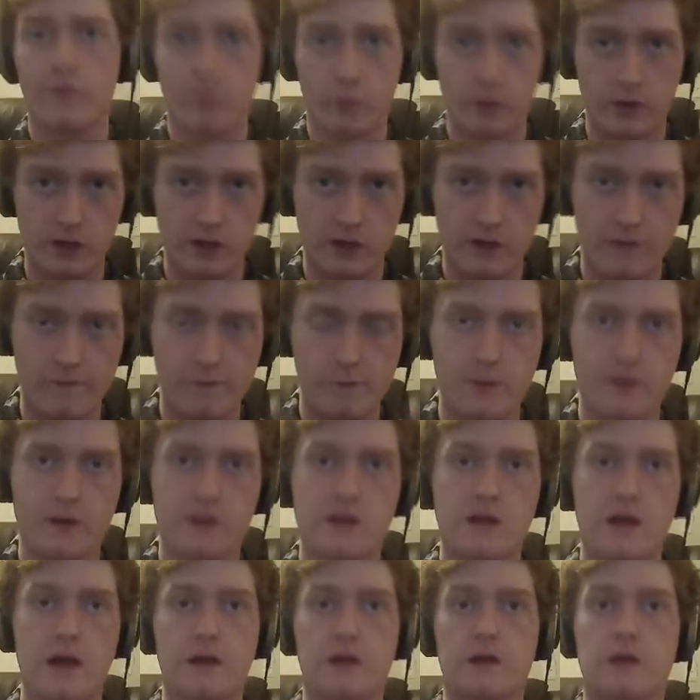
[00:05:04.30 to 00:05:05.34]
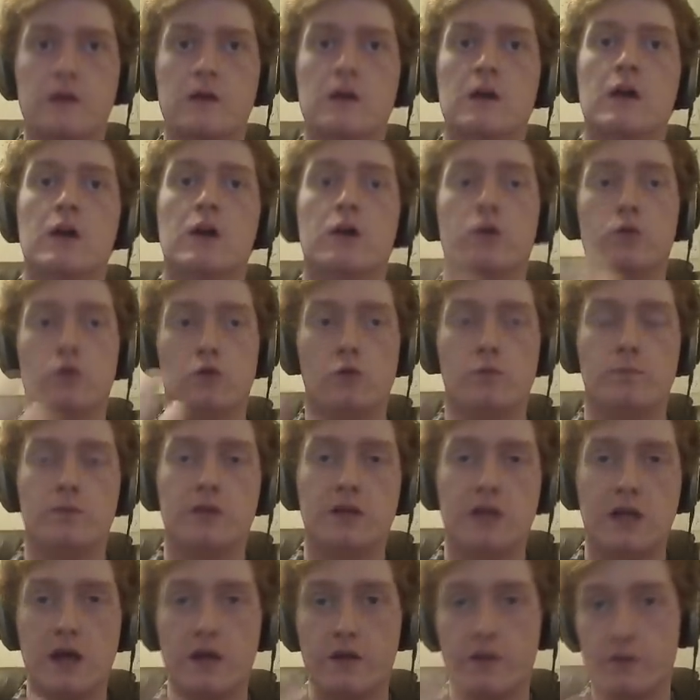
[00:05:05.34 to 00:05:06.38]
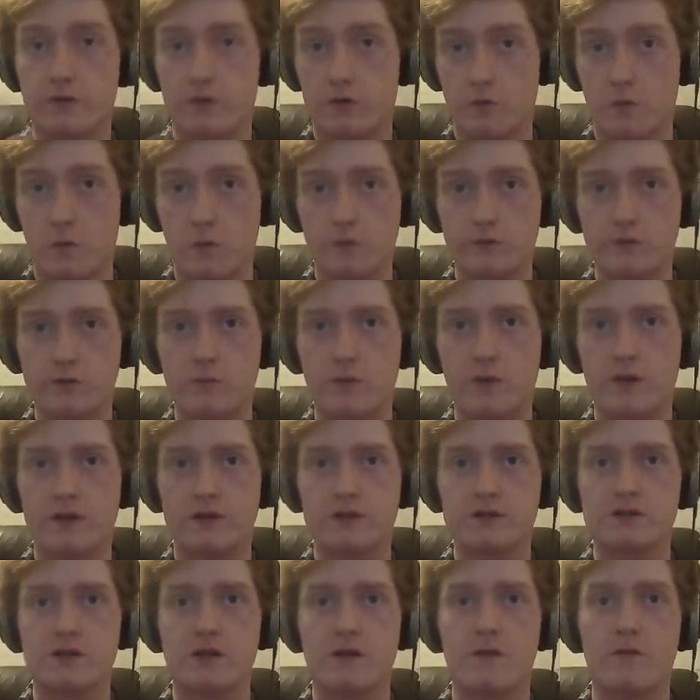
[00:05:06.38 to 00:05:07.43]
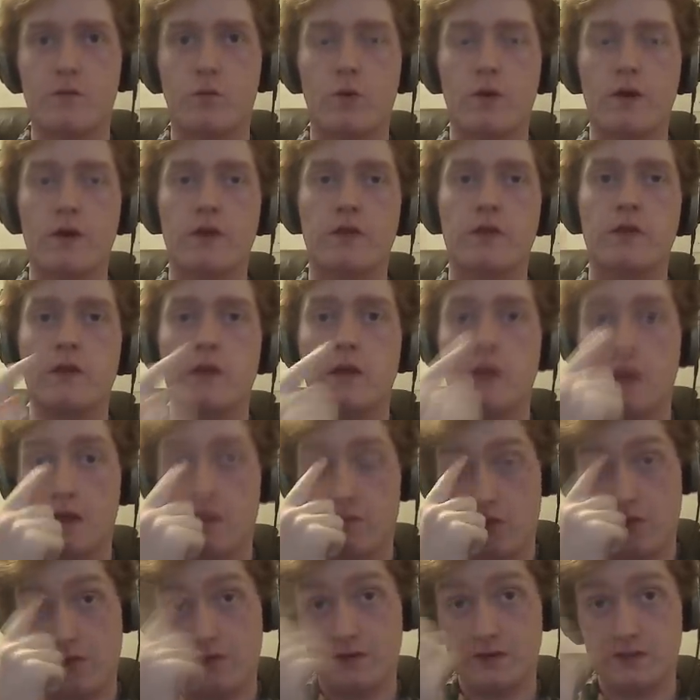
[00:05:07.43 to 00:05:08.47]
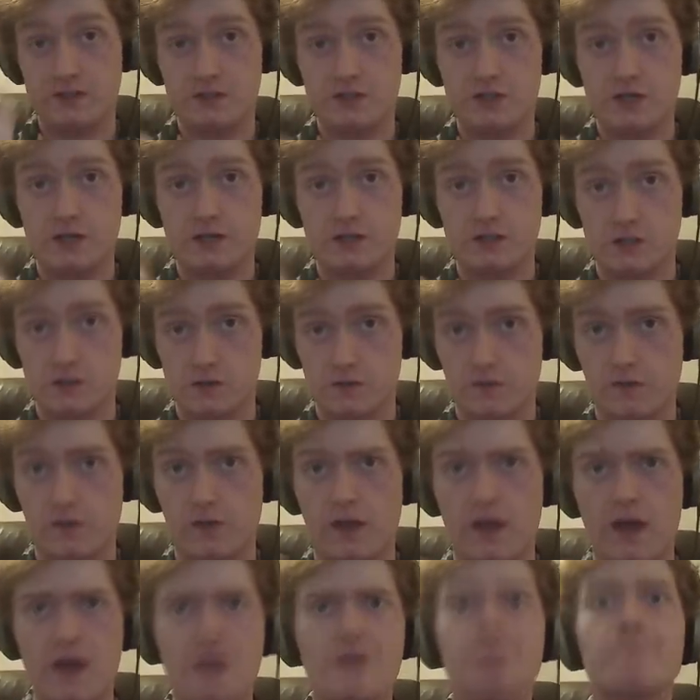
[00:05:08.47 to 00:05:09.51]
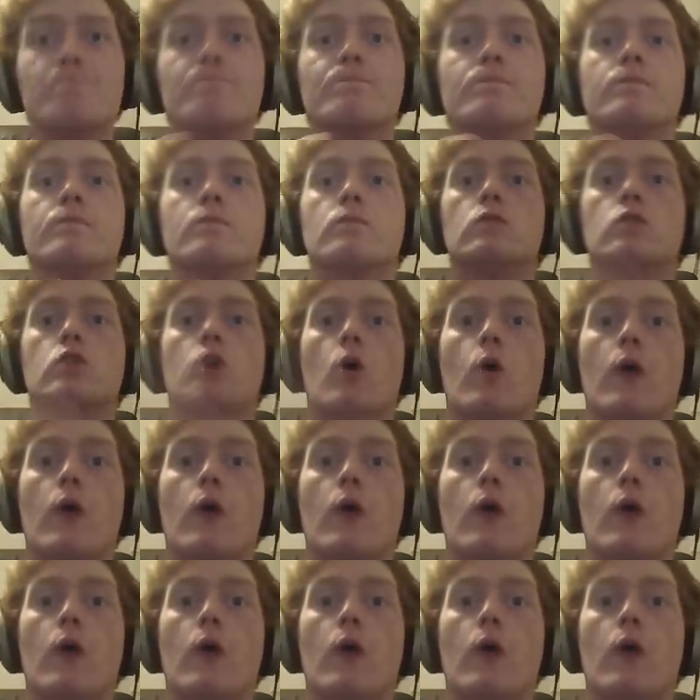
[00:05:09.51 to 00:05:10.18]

we can get everybody kind of group together and do multiplayer stuff with. If you have any suggestions for that, go